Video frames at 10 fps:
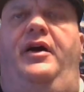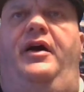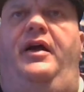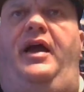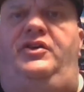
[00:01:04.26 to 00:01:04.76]

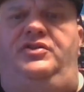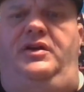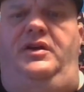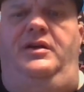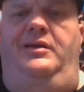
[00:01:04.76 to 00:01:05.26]
uh,
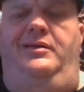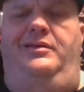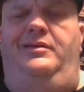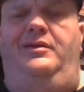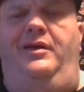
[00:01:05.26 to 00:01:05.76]
actually
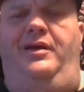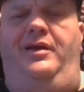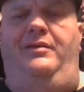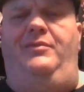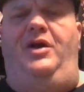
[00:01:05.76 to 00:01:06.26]

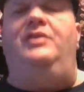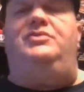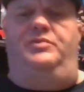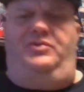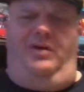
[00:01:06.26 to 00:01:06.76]
uh,
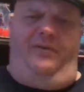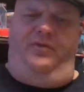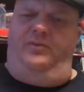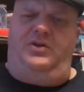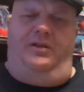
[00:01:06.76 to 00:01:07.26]

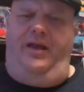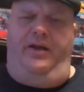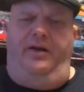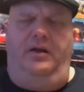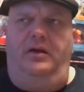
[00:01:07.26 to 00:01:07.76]
unsubscribed from the
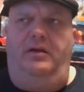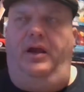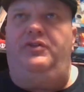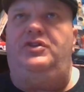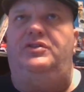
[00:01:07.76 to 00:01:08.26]
Collider
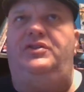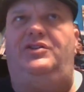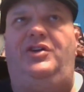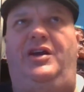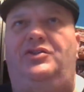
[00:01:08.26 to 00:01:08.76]
ever since
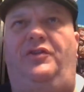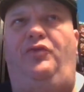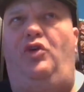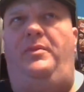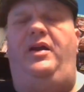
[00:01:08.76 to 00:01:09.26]
they changed their
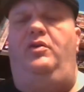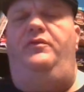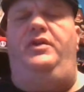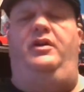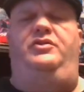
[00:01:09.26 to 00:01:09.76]
format
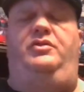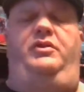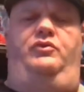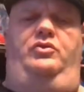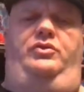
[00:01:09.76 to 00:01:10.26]
over there and
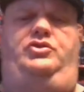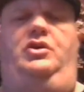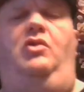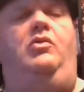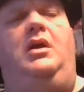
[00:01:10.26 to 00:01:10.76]
totally ruined the
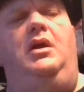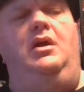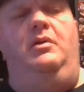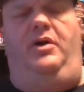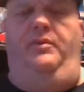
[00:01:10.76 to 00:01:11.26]
show.
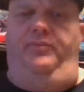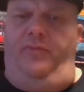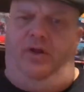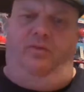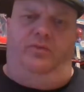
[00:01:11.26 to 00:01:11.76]
But
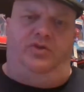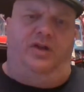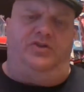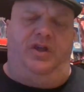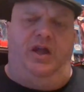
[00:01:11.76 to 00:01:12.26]
you know,
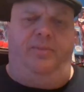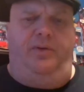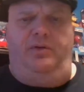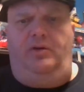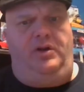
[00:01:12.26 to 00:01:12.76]
Jon Schnepp,
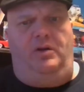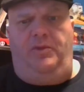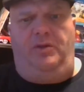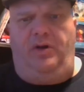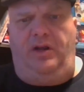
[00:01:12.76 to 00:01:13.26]
you'll hear
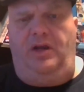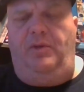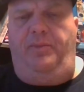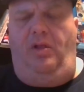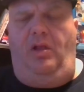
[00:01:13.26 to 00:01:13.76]
me bring him
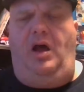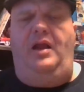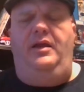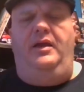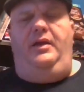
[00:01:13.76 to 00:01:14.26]
up a
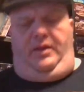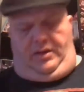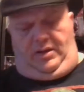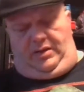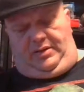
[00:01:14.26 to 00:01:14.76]
lot.
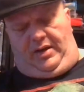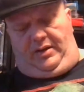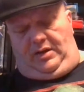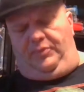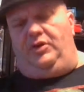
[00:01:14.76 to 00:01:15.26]
Uh, he
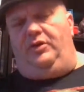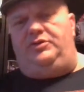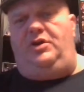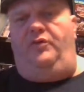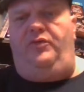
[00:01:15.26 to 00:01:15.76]
died a couple
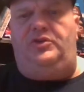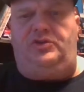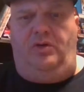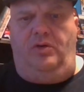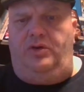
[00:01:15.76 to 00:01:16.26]
years ago from a
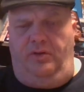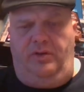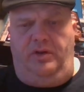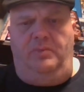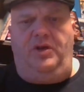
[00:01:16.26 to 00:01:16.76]
stroke.
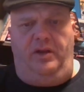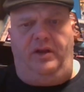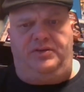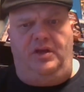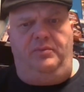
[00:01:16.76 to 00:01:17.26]
You'll hear me,
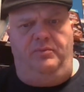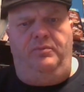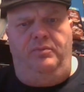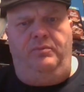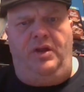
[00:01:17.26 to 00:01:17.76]
like I said,
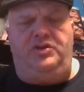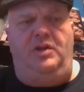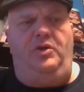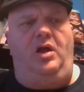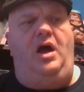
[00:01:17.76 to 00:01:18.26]

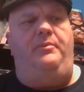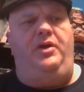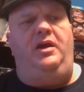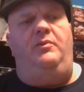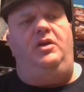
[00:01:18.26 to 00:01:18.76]
mention him a lot.
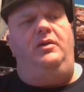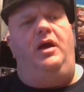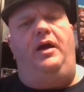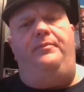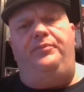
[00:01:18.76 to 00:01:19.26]
But him and
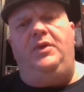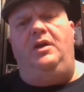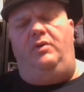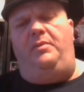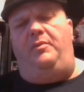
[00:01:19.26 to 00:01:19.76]
uh,
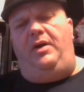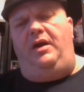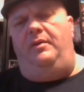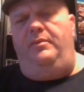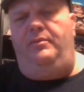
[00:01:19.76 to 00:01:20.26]
Robert
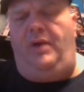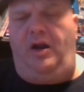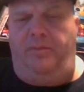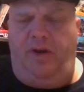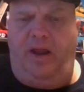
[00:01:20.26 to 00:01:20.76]
Meyer,
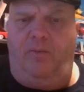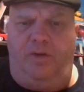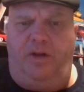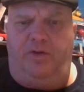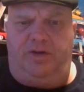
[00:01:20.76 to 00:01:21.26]
Meyer Burnett,
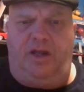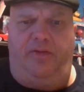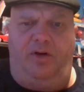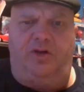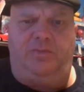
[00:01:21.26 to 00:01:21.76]
when they were
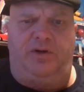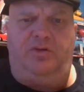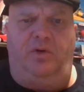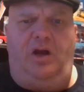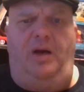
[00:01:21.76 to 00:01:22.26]
together,
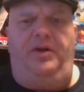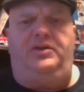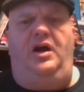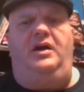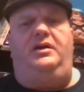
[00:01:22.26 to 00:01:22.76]
especially with
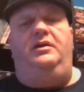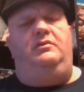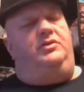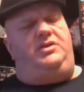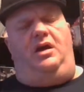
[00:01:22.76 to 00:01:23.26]
Comic Talk,
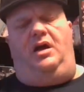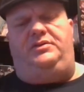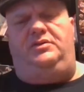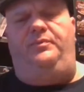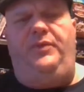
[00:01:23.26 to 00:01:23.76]
was
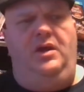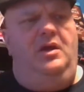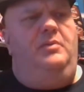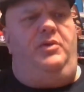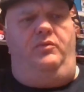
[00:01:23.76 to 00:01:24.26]
awesome.
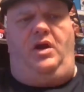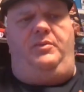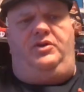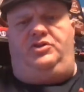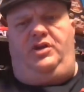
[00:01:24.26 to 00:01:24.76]
But
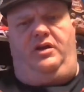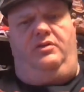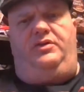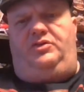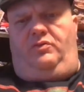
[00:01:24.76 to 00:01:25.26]
Robert's
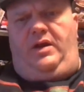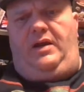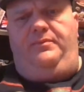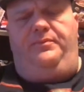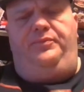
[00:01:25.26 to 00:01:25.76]
channel is
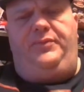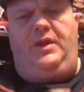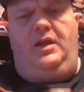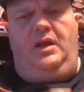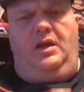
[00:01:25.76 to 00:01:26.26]
great.
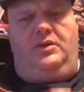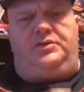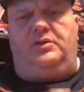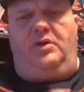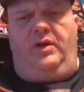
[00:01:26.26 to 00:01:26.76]

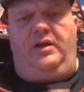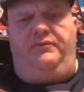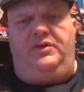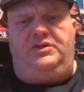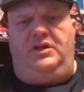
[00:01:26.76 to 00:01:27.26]
So go ahead
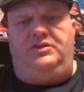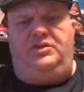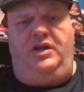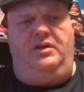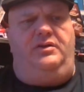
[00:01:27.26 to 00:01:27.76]
and visit his
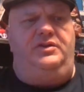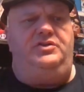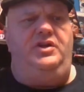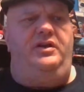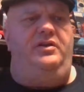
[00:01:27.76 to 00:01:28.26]
channel.
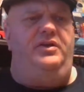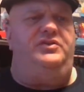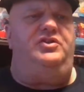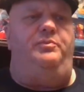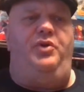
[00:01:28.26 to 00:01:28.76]
His channel
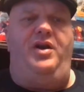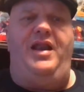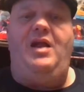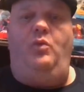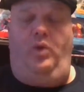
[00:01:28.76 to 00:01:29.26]
is the
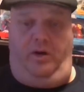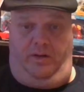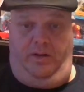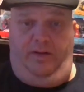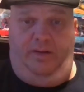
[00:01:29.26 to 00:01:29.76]
Burnett
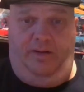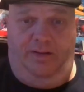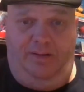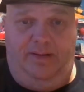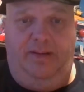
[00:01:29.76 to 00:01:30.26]
Work.
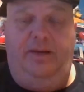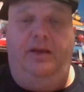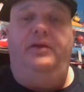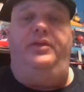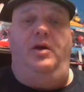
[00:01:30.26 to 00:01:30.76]

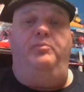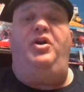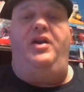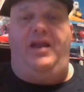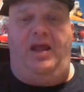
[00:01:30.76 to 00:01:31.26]
The
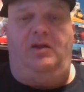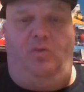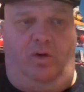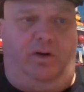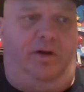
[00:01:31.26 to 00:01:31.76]
Burnett
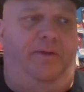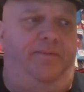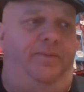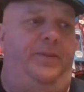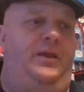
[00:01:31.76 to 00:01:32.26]
Work.
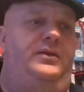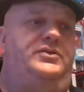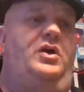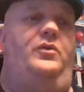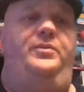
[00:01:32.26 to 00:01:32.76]

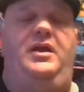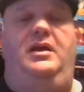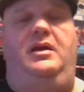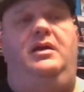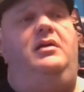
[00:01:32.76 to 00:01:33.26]
So
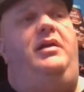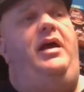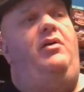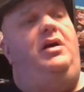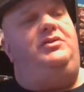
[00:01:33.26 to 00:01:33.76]

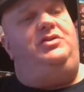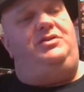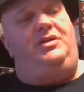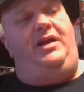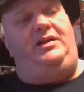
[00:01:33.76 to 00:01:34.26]
now on to
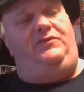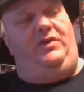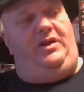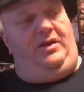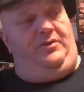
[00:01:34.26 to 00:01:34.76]
tonight's
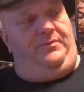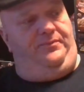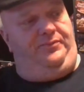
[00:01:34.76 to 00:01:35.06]
video.